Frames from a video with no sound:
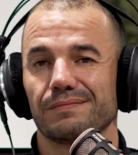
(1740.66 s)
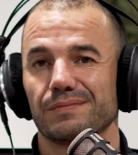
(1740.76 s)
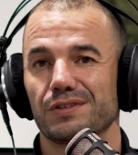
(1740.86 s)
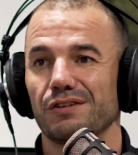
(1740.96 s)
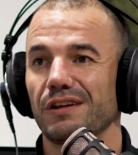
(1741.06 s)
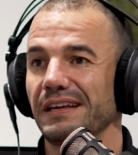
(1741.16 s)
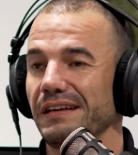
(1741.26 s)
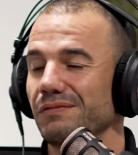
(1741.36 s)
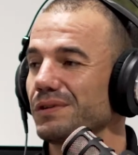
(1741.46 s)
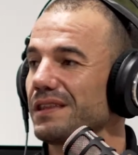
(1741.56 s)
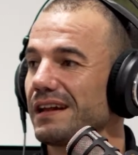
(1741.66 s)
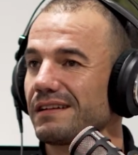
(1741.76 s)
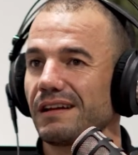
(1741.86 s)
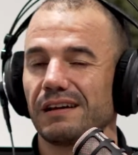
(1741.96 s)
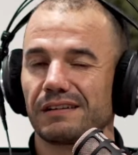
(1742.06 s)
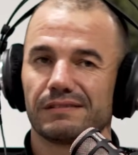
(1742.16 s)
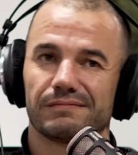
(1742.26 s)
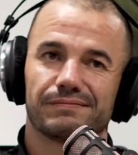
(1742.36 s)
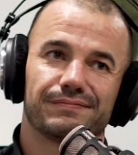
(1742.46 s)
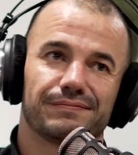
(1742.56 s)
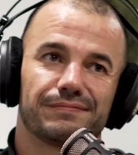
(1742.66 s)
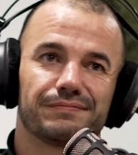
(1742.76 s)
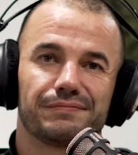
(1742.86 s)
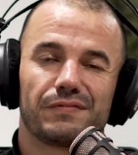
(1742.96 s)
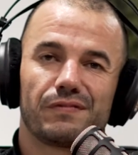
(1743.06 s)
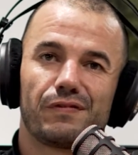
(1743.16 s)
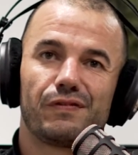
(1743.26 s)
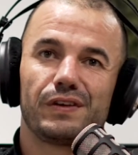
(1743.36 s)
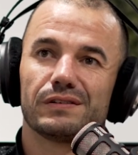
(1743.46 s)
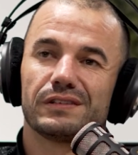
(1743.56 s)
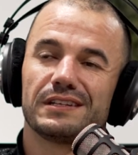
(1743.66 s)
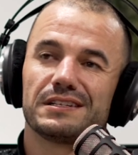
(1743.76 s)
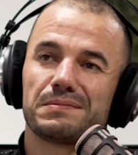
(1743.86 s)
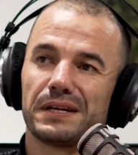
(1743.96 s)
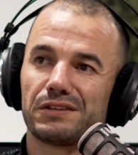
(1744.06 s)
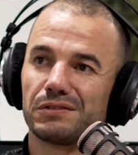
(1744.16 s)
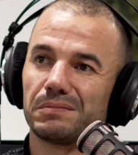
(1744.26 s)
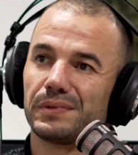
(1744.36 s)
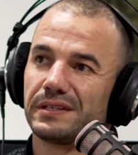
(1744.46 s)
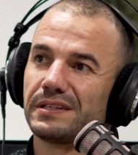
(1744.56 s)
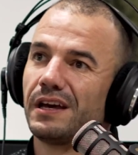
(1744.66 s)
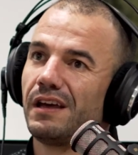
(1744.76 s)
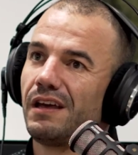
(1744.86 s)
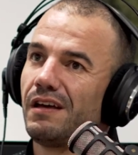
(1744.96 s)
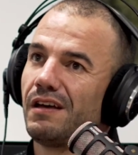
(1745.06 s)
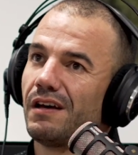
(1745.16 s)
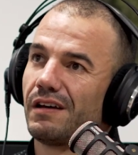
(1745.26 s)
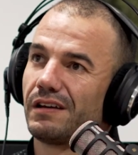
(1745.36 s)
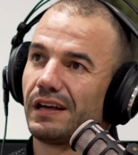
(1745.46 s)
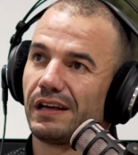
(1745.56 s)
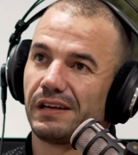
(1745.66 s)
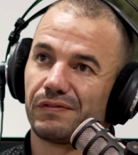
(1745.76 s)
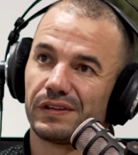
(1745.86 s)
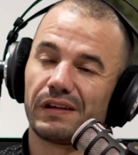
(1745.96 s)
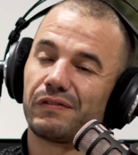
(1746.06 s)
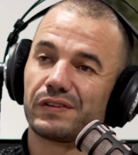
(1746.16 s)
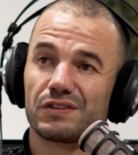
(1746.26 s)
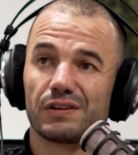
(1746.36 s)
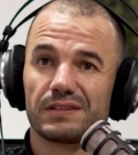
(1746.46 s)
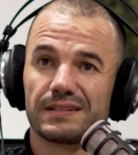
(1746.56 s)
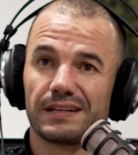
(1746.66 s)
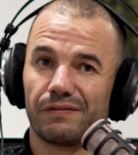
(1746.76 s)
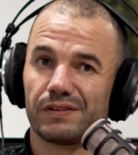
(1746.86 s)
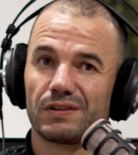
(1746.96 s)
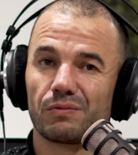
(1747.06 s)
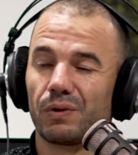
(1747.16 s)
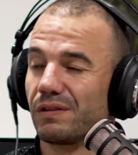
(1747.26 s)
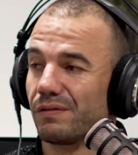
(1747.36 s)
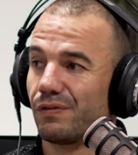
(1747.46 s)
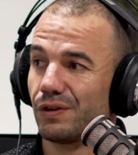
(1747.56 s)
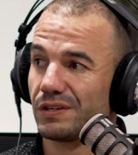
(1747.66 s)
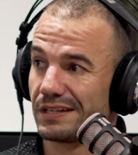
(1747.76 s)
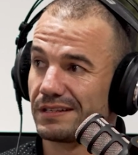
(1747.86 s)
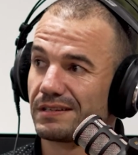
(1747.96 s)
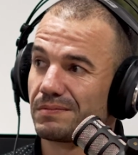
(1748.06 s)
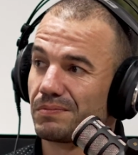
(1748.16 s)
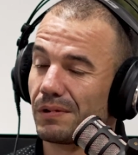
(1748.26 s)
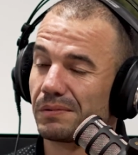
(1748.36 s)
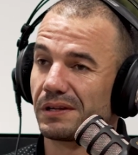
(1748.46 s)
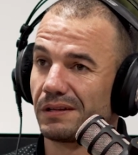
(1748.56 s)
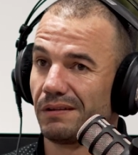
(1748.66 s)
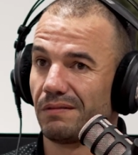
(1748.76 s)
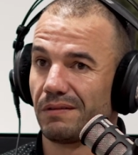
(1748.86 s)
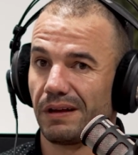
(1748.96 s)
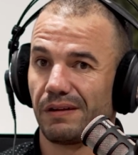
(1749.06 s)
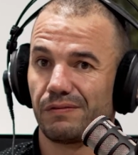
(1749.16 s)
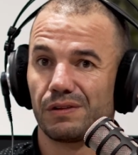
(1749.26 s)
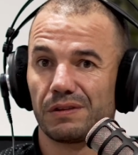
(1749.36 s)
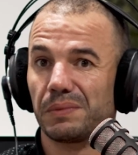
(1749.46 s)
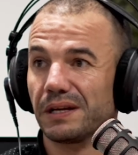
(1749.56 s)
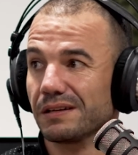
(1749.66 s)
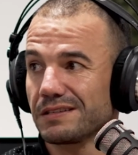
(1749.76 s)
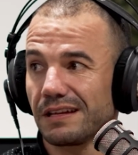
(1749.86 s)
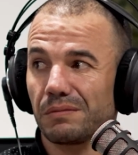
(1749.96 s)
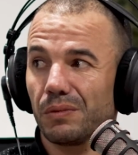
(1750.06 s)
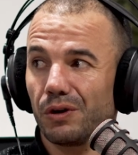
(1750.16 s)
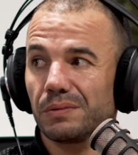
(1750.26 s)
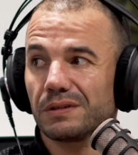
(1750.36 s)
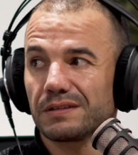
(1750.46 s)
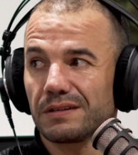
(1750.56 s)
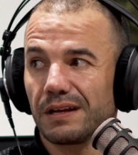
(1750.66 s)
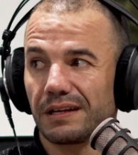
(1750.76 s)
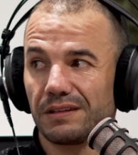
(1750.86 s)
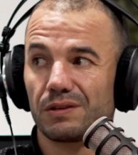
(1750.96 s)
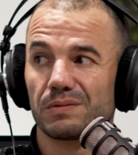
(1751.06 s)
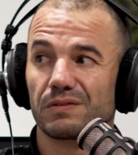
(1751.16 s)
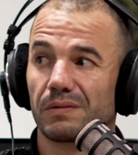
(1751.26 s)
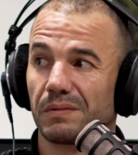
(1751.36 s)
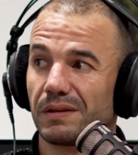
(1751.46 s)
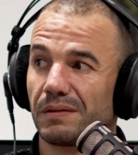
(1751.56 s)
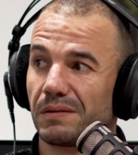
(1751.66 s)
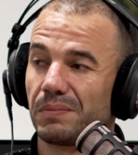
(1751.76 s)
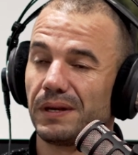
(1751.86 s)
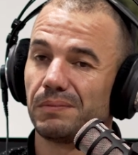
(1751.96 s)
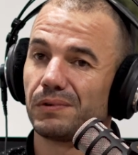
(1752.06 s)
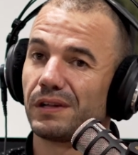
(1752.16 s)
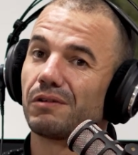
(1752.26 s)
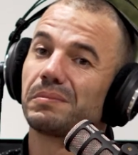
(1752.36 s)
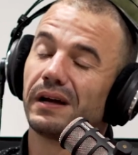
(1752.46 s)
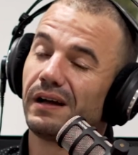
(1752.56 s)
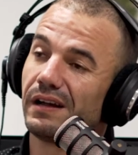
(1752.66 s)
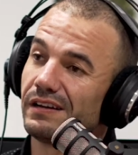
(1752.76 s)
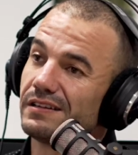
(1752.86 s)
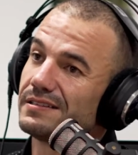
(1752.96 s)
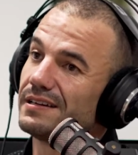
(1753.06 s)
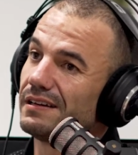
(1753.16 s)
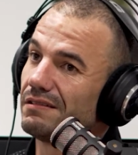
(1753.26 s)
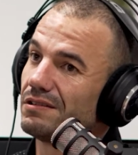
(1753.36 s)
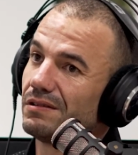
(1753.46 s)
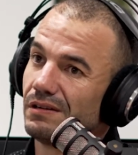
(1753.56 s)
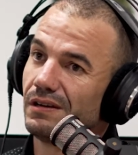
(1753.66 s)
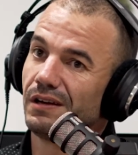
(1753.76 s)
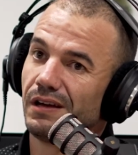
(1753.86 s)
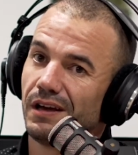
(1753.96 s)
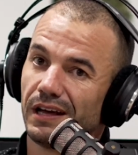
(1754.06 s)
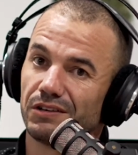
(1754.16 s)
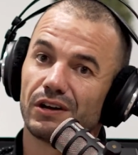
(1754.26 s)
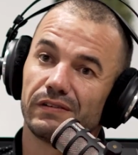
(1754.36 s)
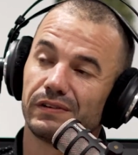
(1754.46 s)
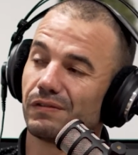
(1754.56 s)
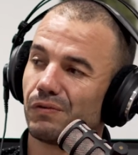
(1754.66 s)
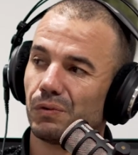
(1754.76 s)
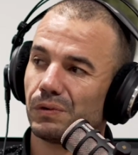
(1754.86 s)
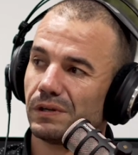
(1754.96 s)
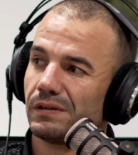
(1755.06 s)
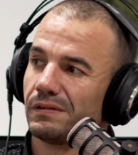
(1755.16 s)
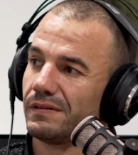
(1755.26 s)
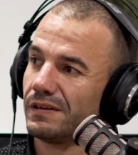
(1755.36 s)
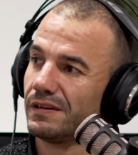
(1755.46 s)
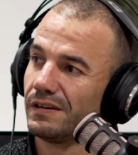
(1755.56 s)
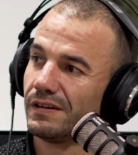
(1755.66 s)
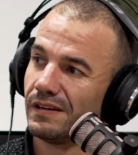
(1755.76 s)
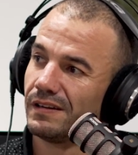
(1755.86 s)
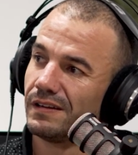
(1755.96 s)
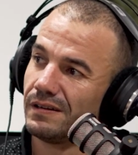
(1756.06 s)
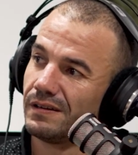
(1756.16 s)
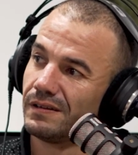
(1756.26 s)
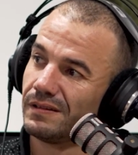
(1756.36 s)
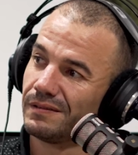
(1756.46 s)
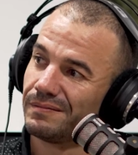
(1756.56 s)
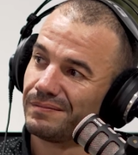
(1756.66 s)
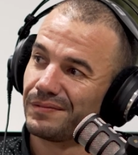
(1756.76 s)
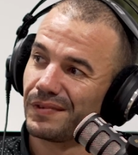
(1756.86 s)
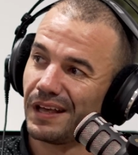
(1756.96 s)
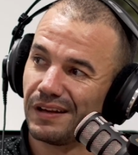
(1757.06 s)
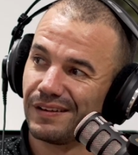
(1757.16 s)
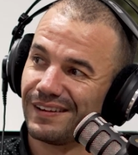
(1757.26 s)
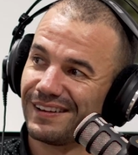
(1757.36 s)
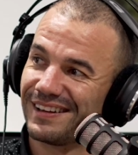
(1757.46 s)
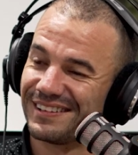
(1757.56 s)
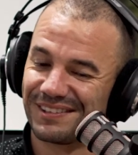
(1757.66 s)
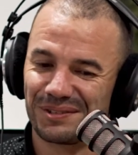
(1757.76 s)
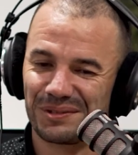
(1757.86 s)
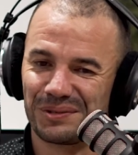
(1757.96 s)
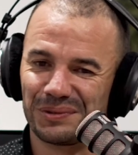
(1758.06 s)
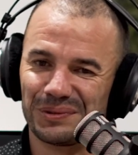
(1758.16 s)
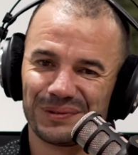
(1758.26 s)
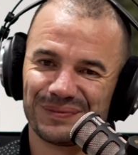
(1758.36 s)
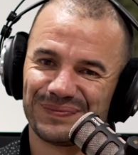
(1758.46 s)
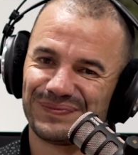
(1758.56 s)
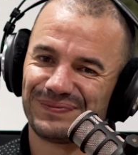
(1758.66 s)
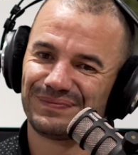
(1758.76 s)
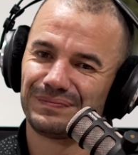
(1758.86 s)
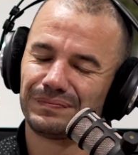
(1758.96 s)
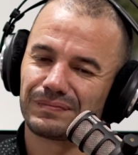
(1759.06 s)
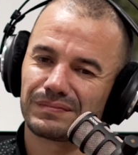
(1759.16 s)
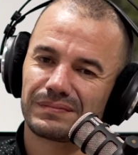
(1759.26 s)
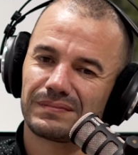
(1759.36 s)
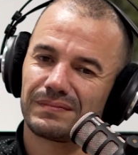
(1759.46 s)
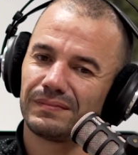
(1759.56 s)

so naive with that like field and spectrum, but if if it's not if it's not one of the first, it's probably if not the biggest at the moment. Like in terms of yeah. the, the, people that are behind it and and driving it forward. Mm. Okay, so go check it out, guys. Cool. And then, um,